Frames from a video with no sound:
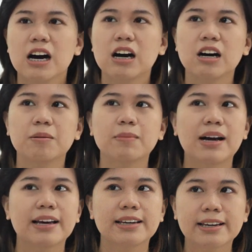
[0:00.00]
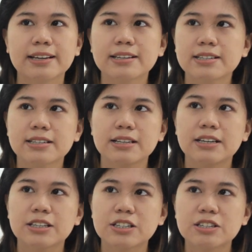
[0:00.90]
I guess
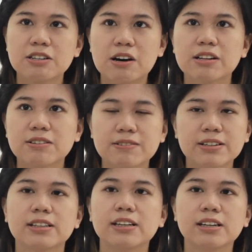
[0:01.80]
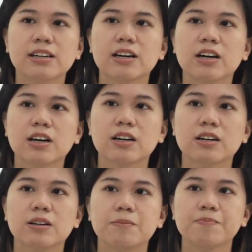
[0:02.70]
it's not really
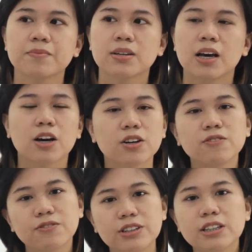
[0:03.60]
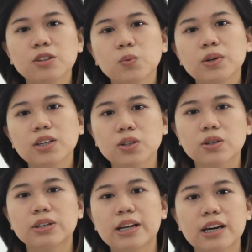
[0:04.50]
a convenient way to
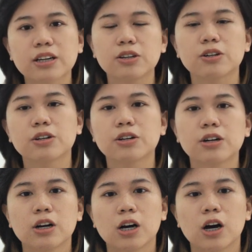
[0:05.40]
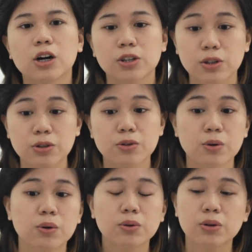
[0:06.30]
connect your or to
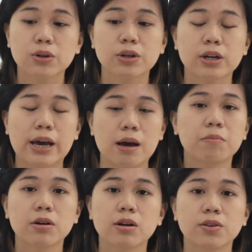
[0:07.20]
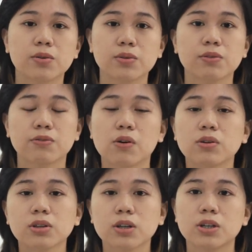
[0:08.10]
control your camera through the
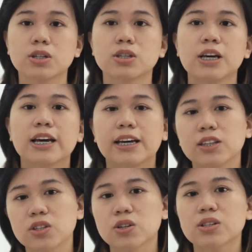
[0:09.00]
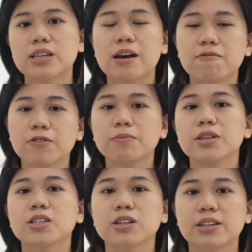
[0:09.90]
phone because it took time for
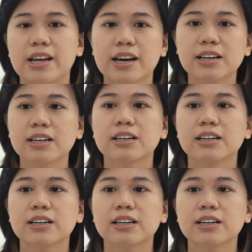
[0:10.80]
me to connect.